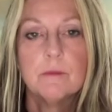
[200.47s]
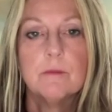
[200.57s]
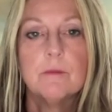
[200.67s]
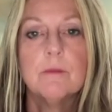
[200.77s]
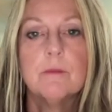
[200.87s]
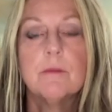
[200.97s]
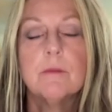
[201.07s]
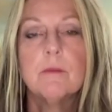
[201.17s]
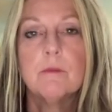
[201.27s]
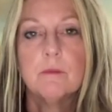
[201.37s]

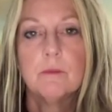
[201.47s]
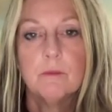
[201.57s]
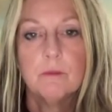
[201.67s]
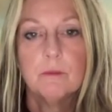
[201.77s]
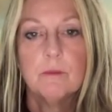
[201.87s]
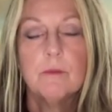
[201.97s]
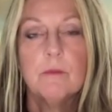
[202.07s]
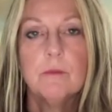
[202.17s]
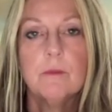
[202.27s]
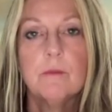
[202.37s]

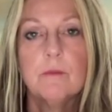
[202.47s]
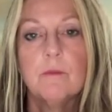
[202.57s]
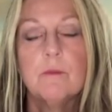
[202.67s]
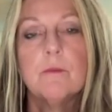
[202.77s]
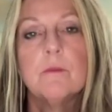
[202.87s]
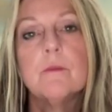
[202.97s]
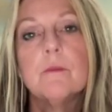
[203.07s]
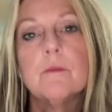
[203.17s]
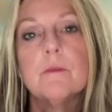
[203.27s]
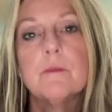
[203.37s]

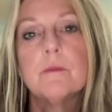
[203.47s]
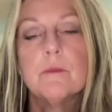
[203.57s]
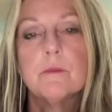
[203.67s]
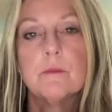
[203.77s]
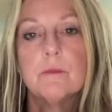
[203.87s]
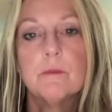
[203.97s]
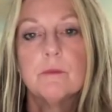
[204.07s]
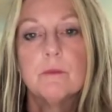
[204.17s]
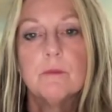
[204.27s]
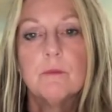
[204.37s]

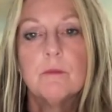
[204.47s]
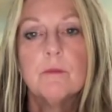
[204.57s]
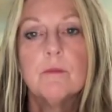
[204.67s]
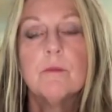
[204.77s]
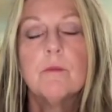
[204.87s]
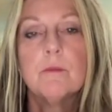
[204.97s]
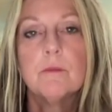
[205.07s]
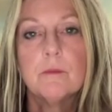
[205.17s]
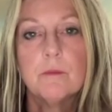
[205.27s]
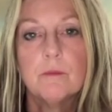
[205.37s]

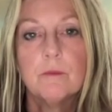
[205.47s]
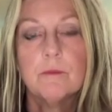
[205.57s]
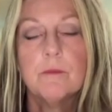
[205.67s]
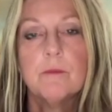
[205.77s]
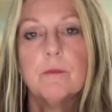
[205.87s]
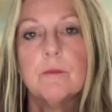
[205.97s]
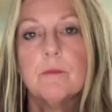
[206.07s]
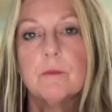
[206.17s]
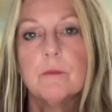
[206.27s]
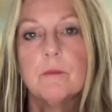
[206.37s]

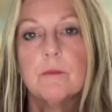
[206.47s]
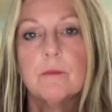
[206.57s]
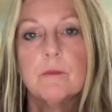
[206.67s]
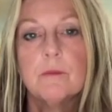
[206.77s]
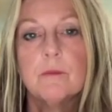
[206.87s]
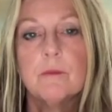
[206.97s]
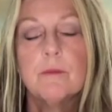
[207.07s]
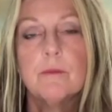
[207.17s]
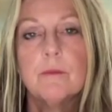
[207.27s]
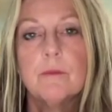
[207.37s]

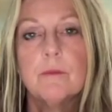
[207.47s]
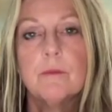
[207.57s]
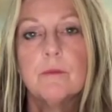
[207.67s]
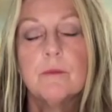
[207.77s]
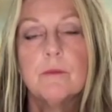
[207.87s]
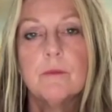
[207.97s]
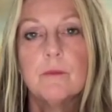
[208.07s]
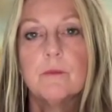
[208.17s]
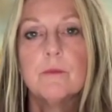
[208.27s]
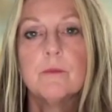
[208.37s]
The person shown says nothing.